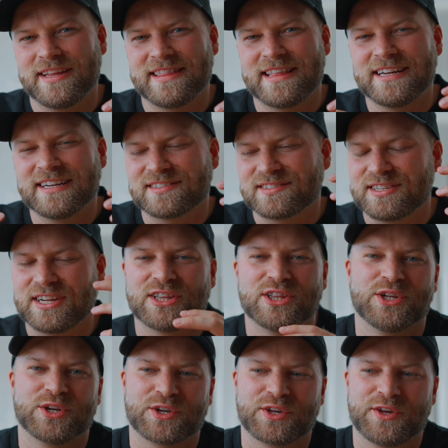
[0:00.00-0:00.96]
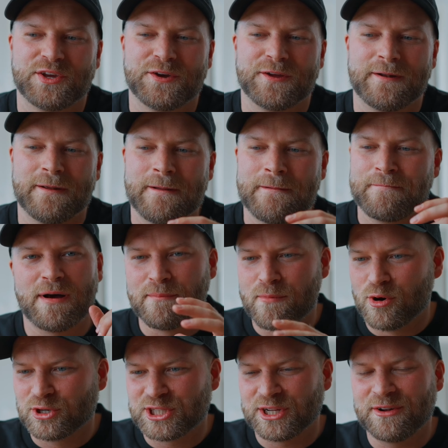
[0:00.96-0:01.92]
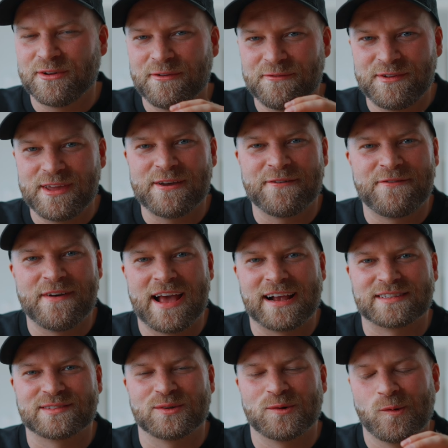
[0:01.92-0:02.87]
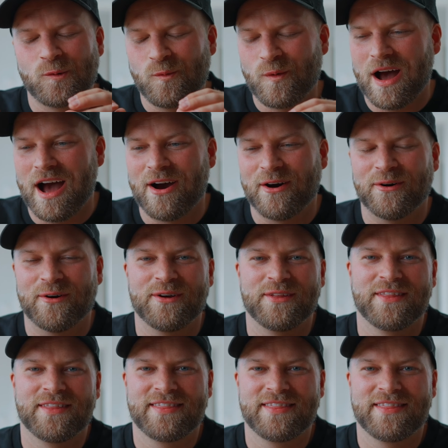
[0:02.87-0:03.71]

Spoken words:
They just didn't look good. But motionVFX, wow,